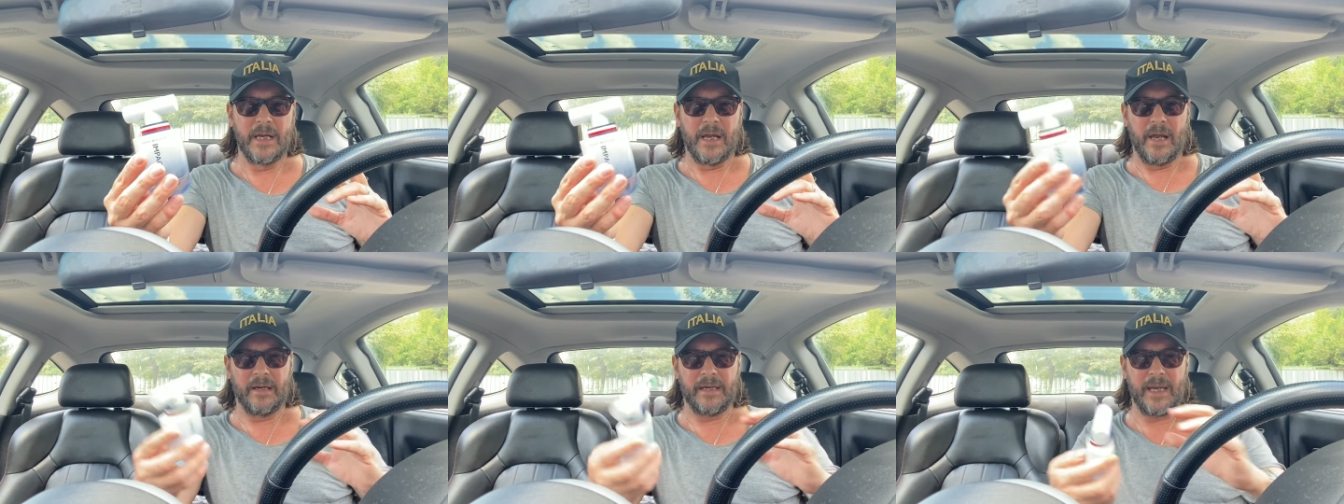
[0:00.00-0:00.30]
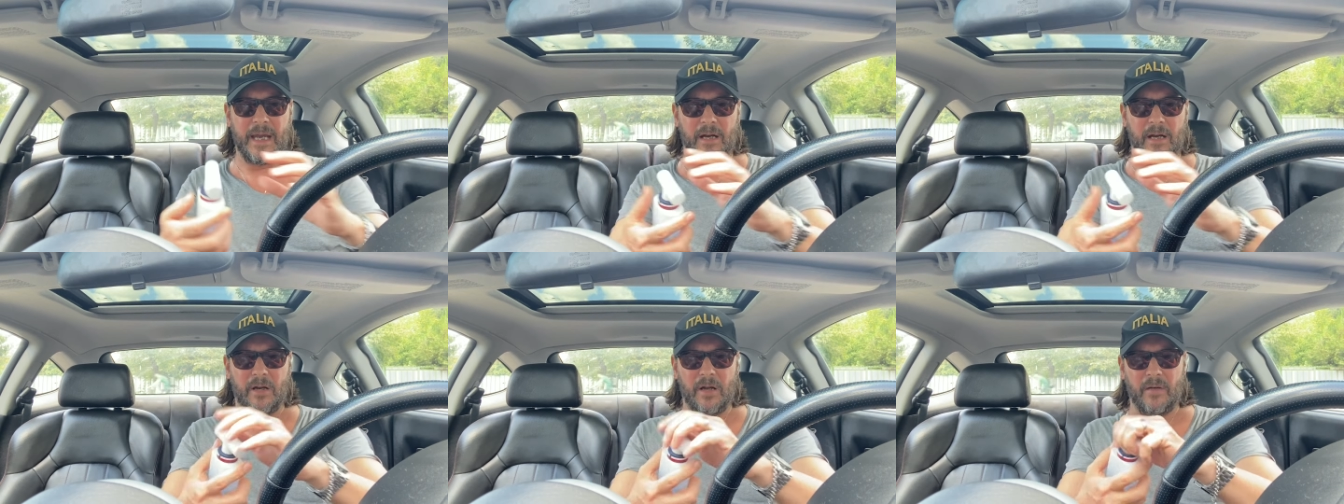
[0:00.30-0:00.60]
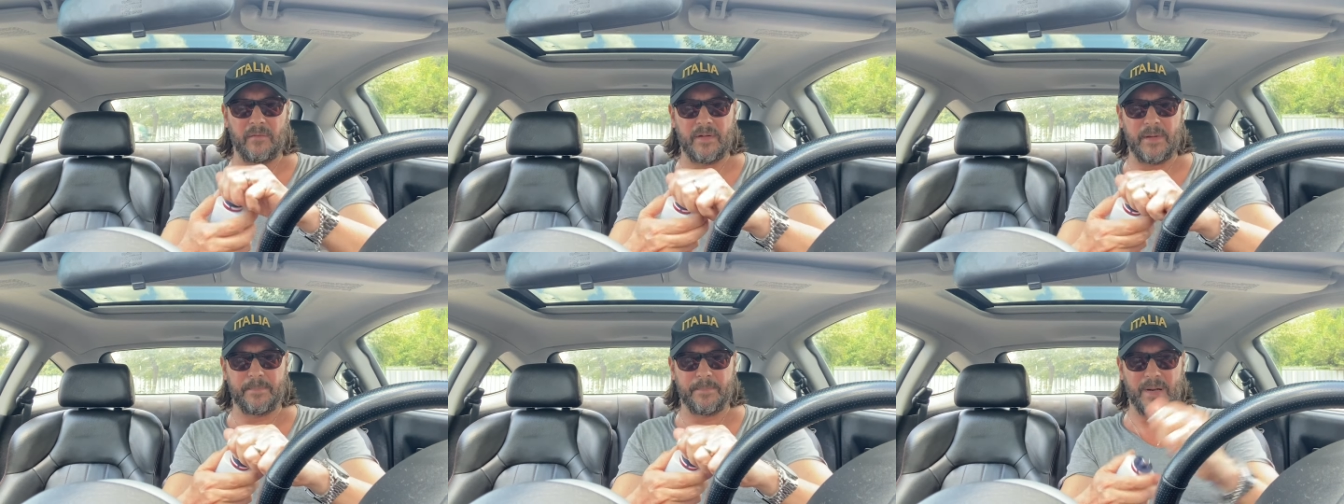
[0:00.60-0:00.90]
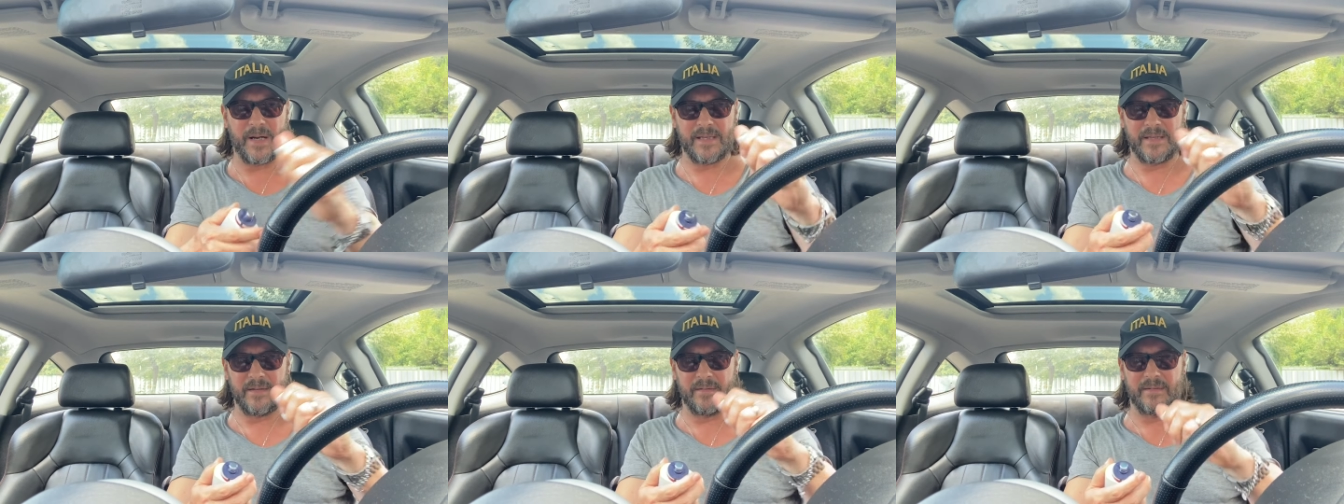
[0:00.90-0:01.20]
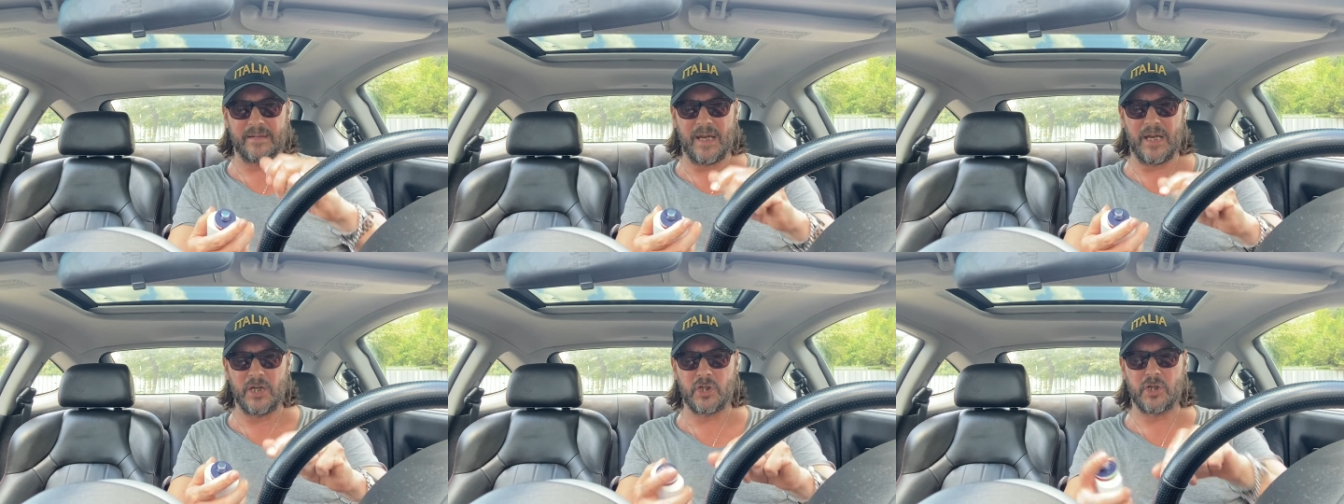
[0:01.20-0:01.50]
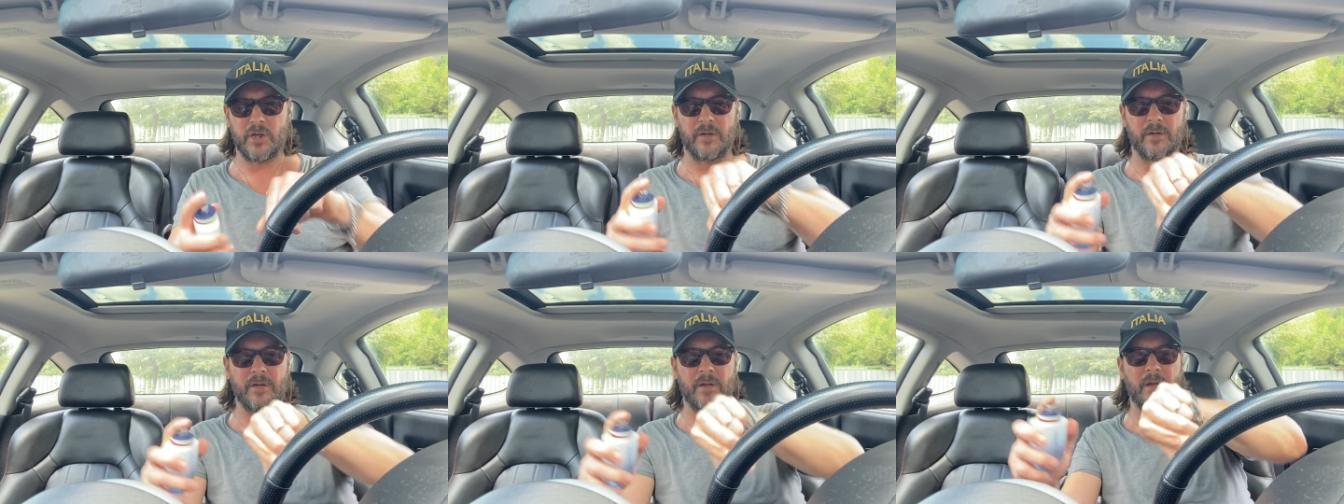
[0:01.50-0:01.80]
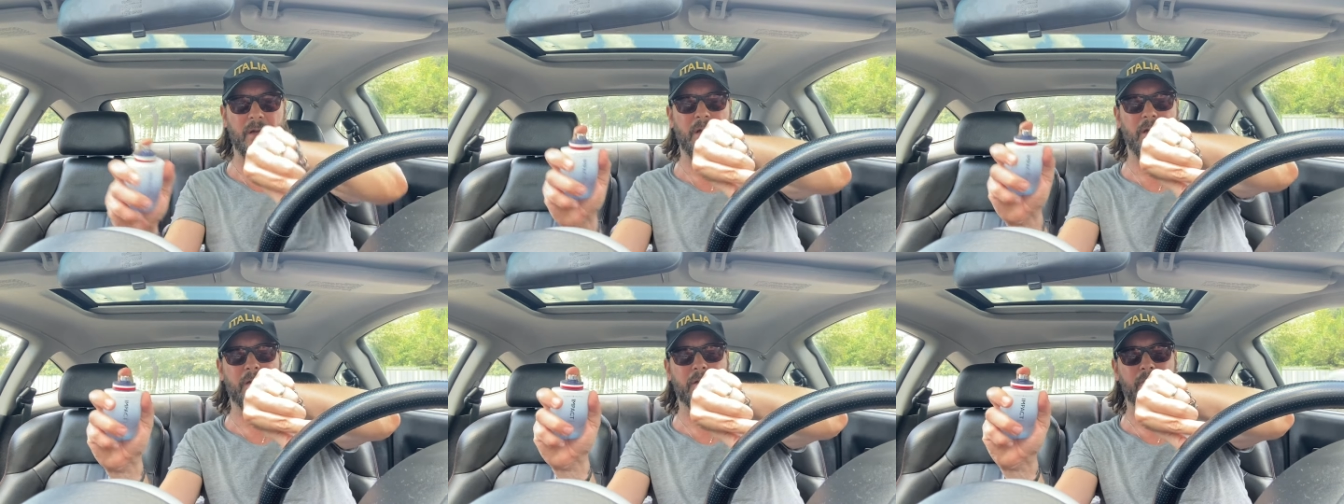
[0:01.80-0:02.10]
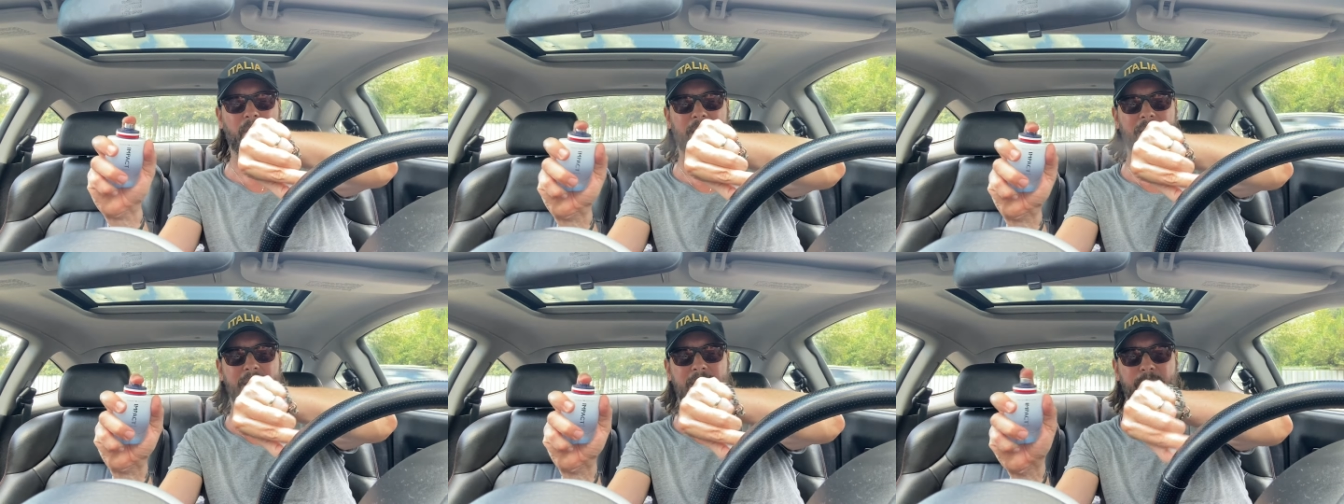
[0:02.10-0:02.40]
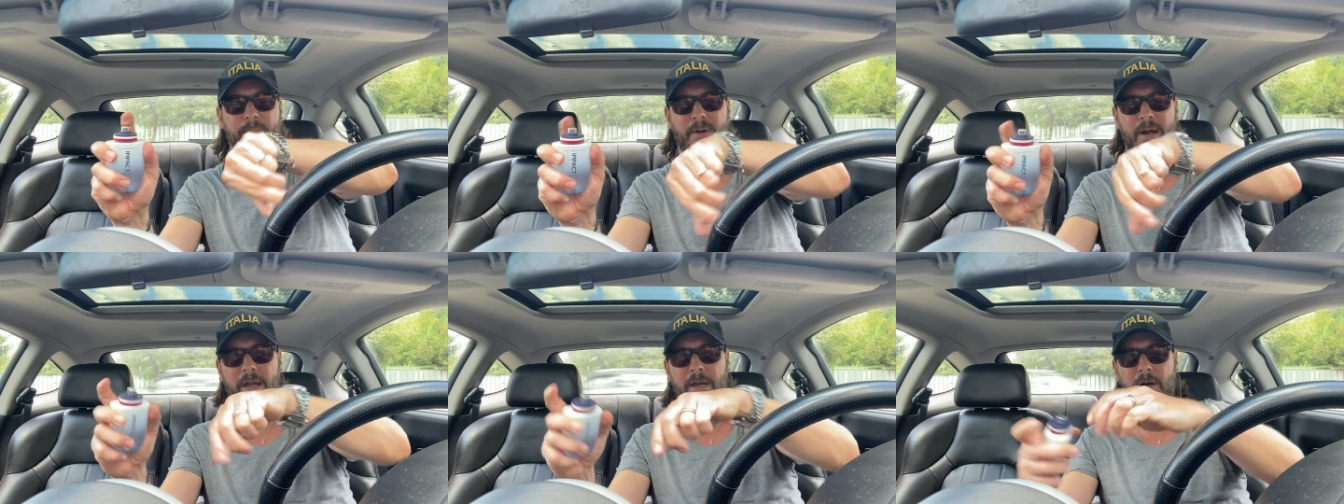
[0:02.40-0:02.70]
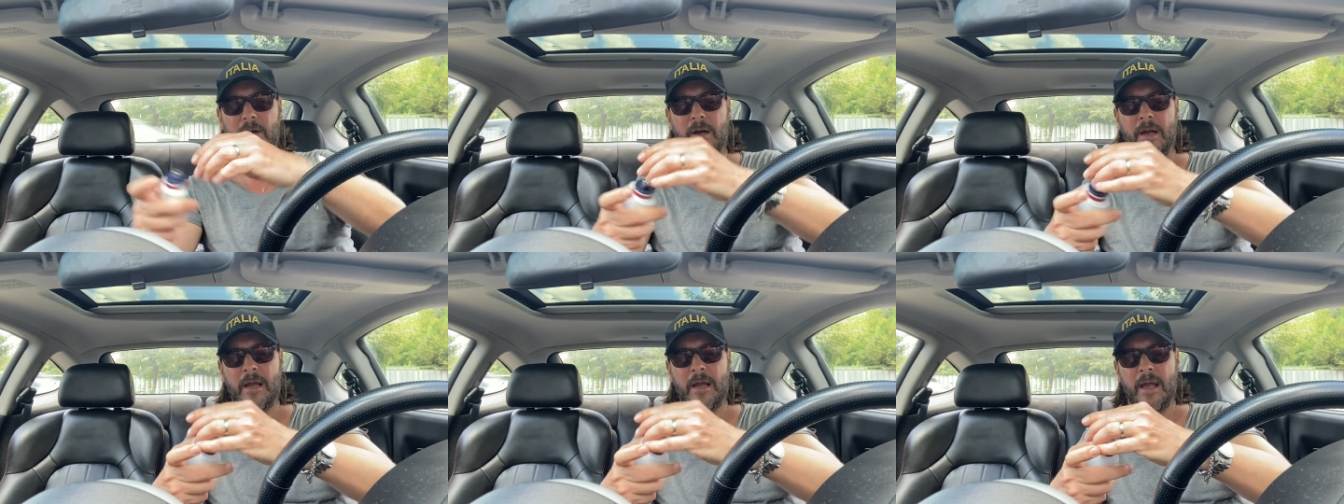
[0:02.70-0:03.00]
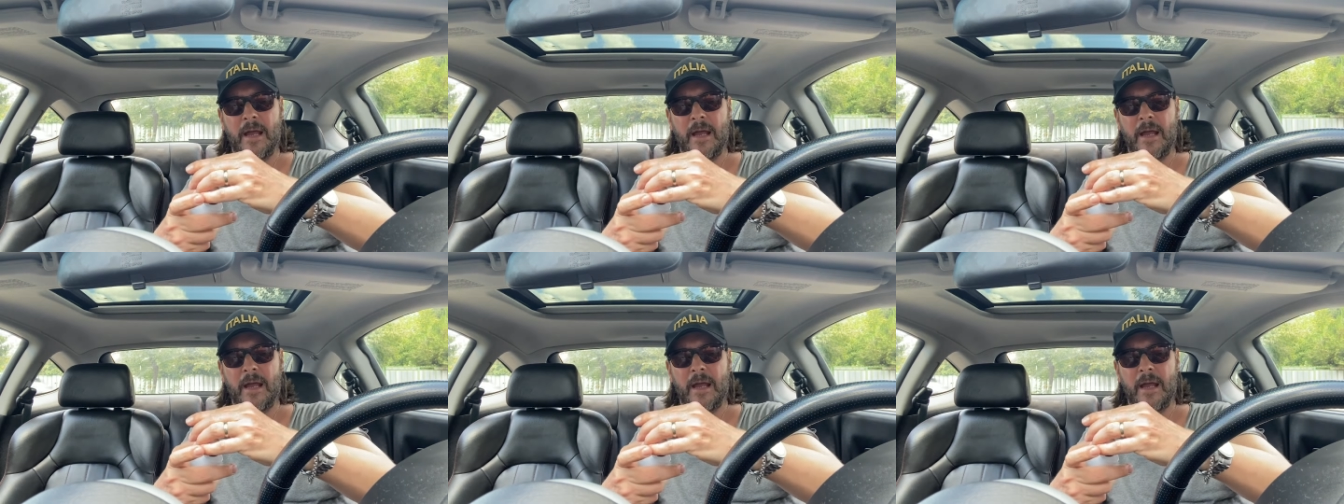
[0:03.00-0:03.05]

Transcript: Again, lovely presentation, uh, great sprayer,